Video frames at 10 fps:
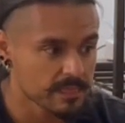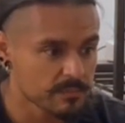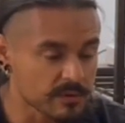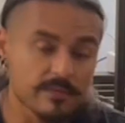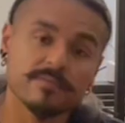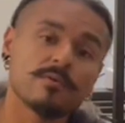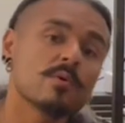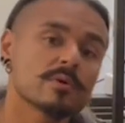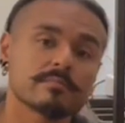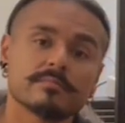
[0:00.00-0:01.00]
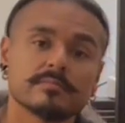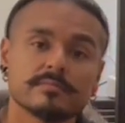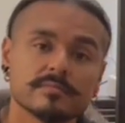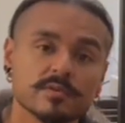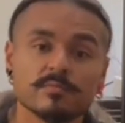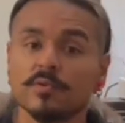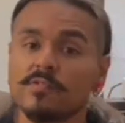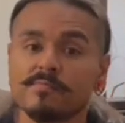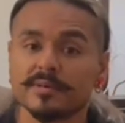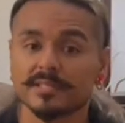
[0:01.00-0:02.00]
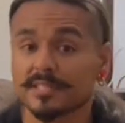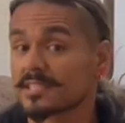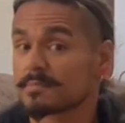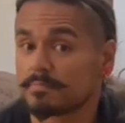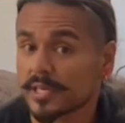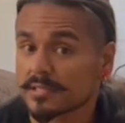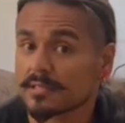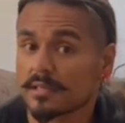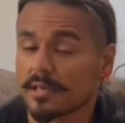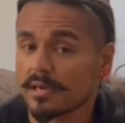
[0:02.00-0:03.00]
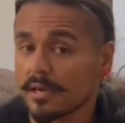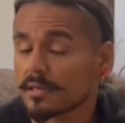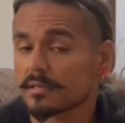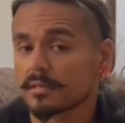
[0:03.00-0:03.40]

perform the movements as best they can?